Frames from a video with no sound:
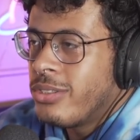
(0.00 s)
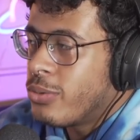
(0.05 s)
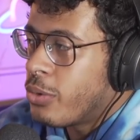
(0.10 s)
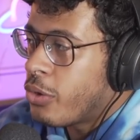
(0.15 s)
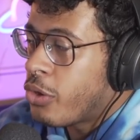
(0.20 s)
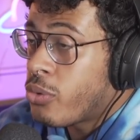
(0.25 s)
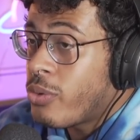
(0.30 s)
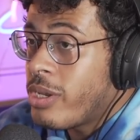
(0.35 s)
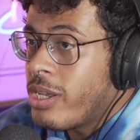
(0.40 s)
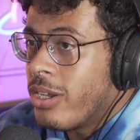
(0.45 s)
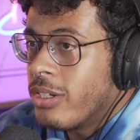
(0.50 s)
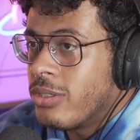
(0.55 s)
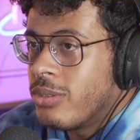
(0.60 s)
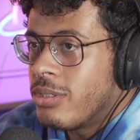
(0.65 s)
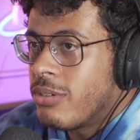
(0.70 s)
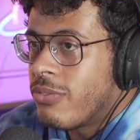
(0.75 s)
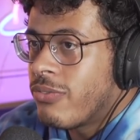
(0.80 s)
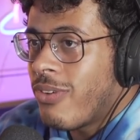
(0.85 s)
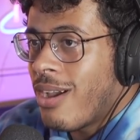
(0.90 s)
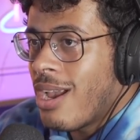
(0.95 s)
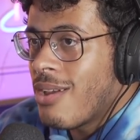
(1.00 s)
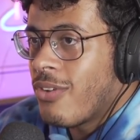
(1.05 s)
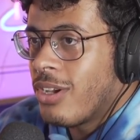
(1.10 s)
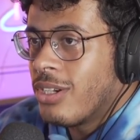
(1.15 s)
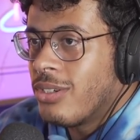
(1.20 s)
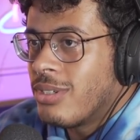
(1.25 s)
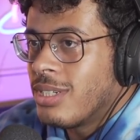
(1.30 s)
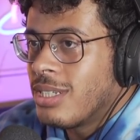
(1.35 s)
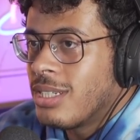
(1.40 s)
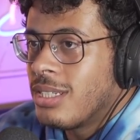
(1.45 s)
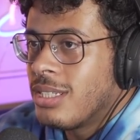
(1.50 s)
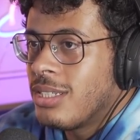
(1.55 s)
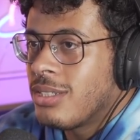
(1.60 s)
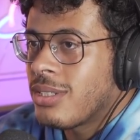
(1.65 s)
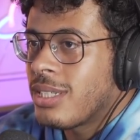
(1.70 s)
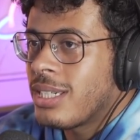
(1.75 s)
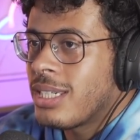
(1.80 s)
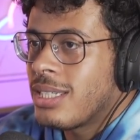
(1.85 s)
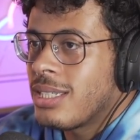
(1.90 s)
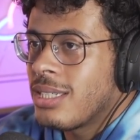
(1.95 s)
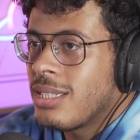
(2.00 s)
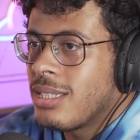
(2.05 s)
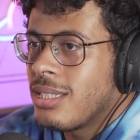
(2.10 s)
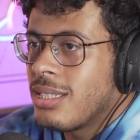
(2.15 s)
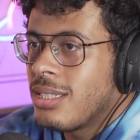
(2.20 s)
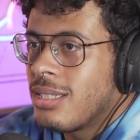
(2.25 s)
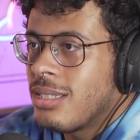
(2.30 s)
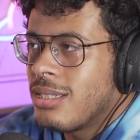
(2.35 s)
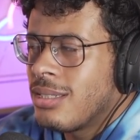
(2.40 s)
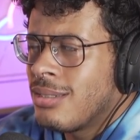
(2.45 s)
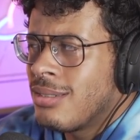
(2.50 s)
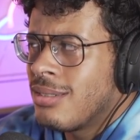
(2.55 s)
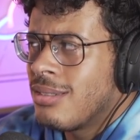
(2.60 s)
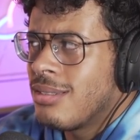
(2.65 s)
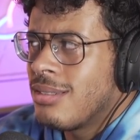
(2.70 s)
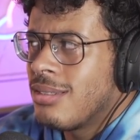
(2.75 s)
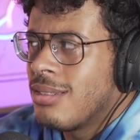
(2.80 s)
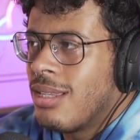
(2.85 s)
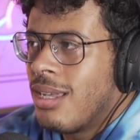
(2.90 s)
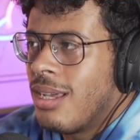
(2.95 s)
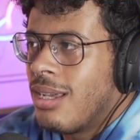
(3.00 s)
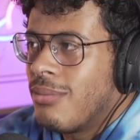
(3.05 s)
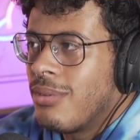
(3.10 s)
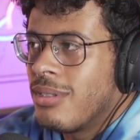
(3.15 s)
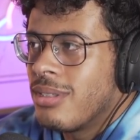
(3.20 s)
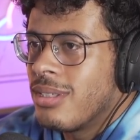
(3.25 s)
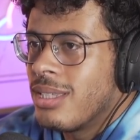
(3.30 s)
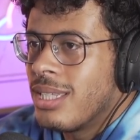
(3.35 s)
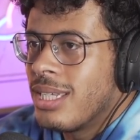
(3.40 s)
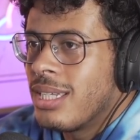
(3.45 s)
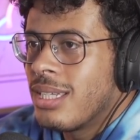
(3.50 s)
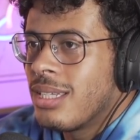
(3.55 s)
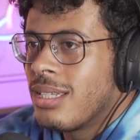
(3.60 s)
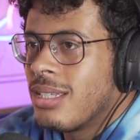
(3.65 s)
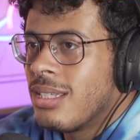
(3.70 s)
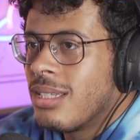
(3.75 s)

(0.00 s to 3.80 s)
or 300 or 500 you're like no i'm not doing that